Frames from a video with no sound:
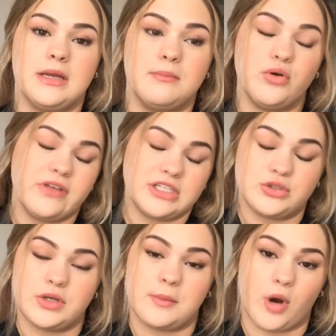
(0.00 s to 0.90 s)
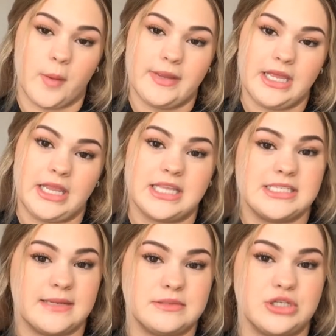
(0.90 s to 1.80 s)
move into an apartment and the
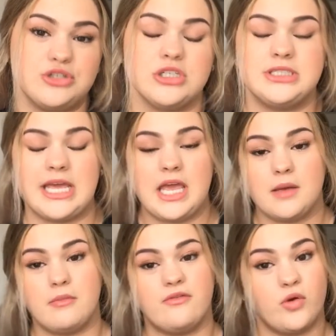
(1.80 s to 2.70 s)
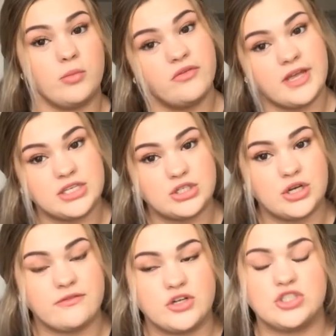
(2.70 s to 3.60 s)
steps that you should take before moving into
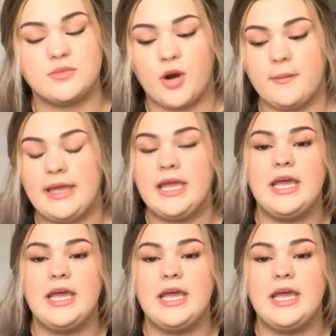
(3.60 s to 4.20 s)
your first apartment.